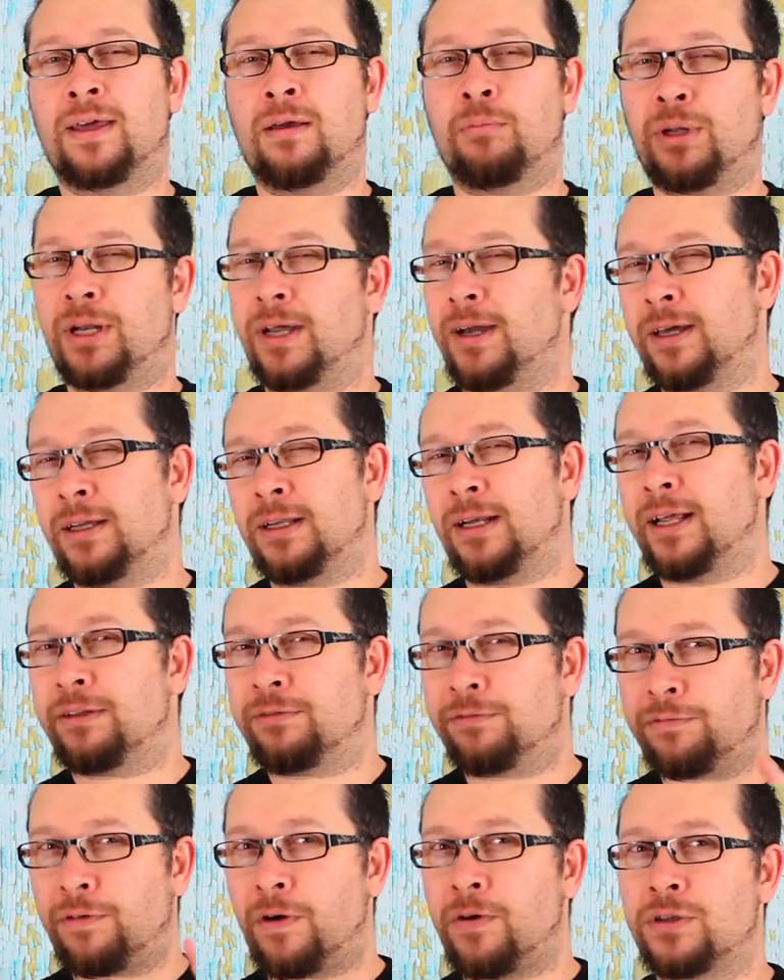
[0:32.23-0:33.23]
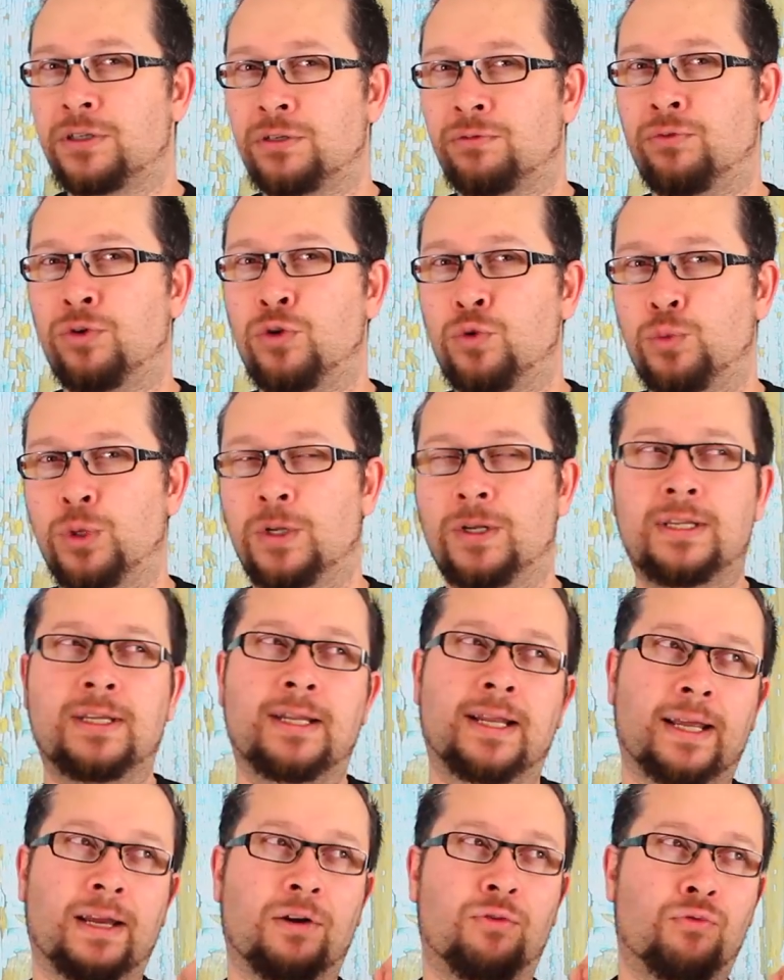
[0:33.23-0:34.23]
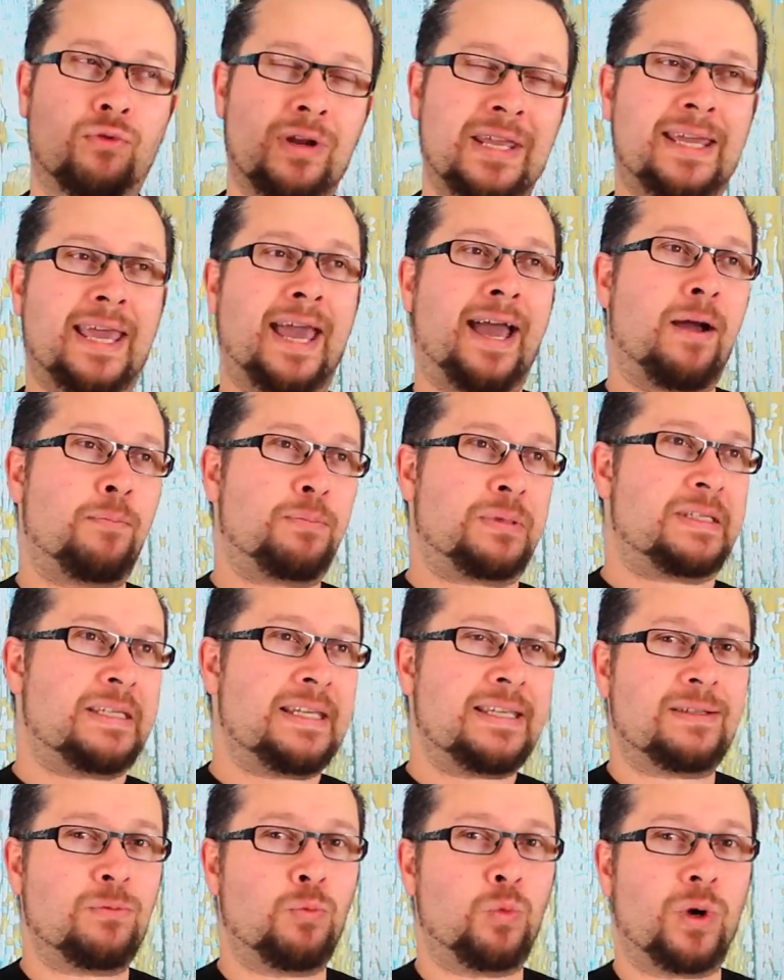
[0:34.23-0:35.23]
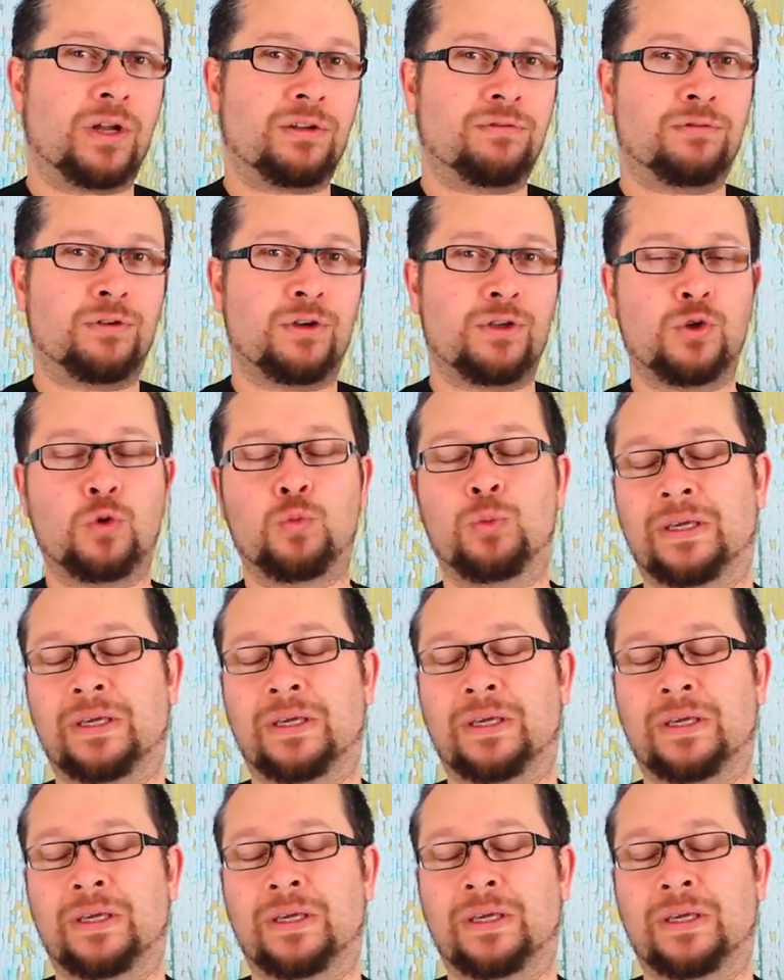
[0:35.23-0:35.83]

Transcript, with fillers: But I'm going to let Forrest Rubin recap season 1 for you,